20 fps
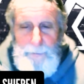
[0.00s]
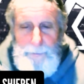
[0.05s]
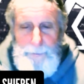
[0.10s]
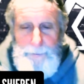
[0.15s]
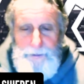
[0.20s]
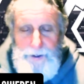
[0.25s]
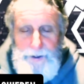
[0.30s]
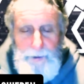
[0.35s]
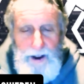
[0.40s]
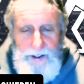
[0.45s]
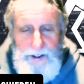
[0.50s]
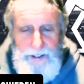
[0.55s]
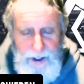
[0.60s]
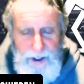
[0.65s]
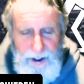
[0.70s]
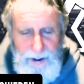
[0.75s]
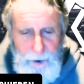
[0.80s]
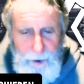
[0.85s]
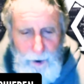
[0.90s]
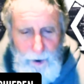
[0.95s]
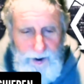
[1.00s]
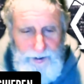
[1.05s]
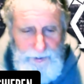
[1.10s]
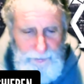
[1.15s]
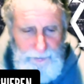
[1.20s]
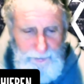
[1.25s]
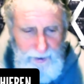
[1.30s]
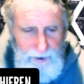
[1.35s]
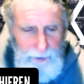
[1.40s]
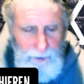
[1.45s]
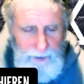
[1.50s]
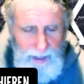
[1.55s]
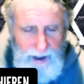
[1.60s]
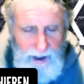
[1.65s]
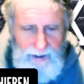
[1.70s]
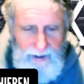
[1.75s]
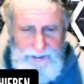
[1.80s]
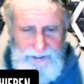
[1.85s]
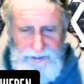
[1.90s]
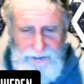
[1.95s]
So my son, of course,
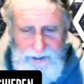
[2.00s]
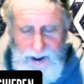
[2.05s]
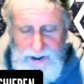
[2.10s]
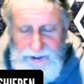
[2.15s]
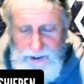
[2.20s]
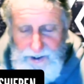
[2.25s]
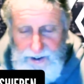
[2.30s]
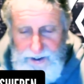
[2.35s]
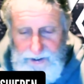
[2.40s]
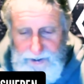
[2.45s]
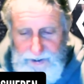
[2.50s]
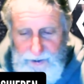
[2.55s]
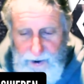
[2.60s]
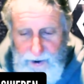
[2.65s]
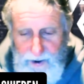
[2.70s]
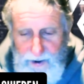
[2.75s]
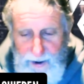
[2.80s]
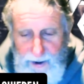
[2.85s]
without hesitation, he's very